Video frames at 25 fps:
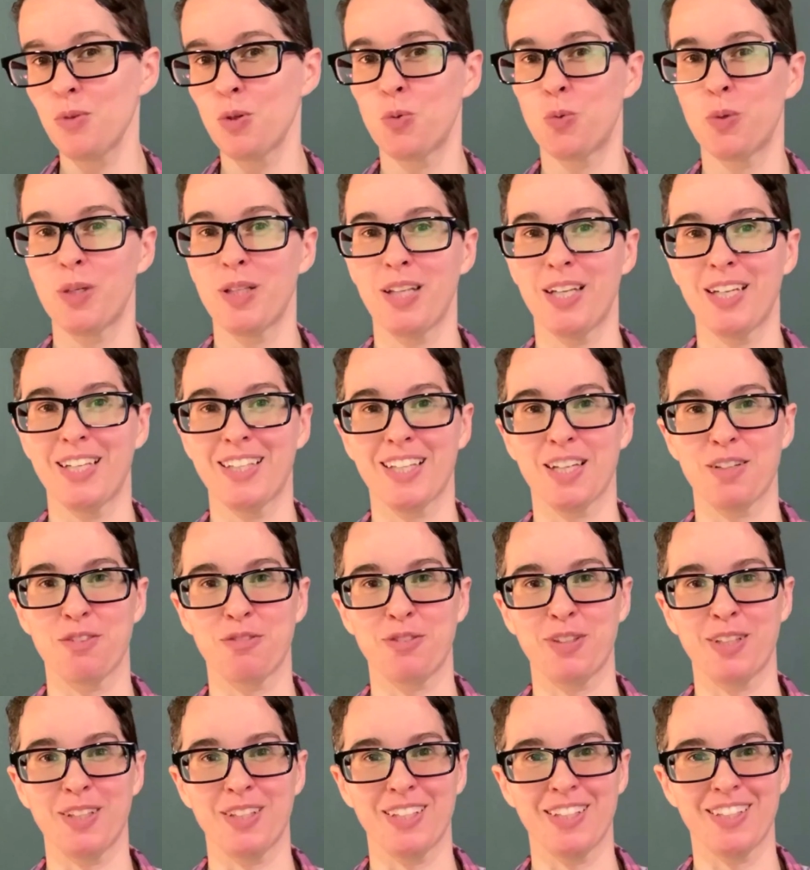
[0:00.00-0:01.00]
We like that
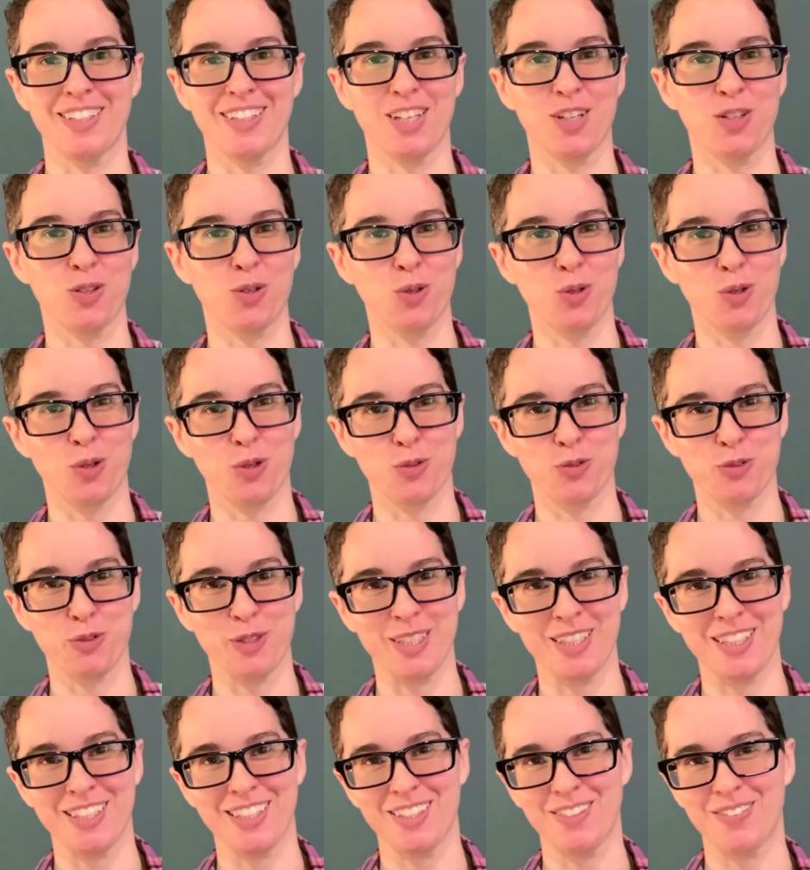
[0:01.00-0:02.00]
feeling, that horror
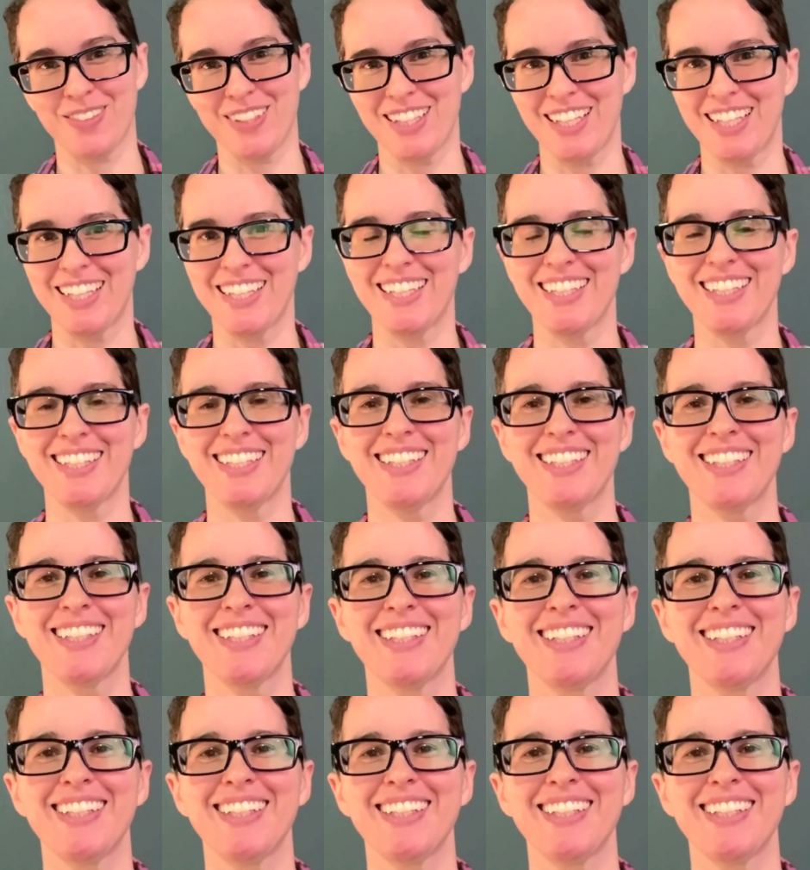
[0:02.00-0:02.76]
feeling. We like it.